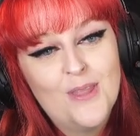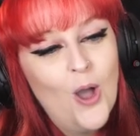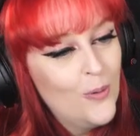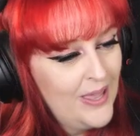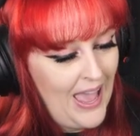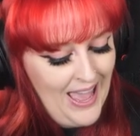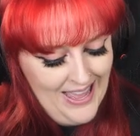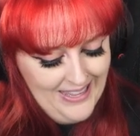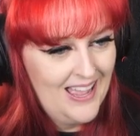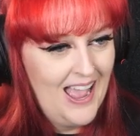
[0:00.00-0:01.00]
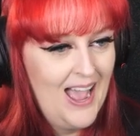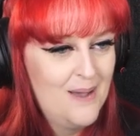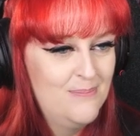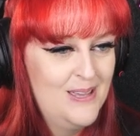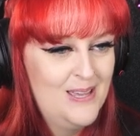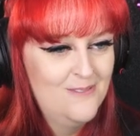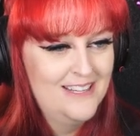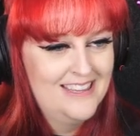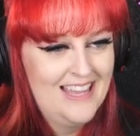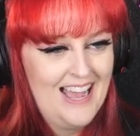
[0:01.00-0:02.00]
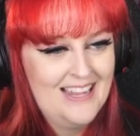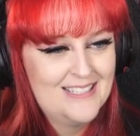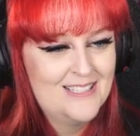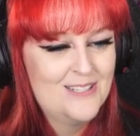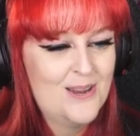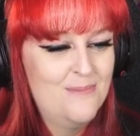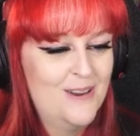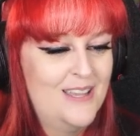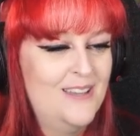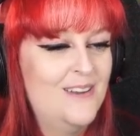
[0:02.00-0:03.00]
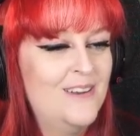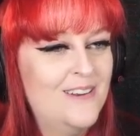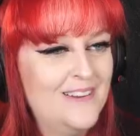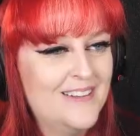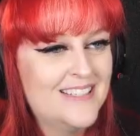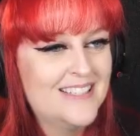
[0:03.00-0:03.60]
Okay, happy with that. Super cute.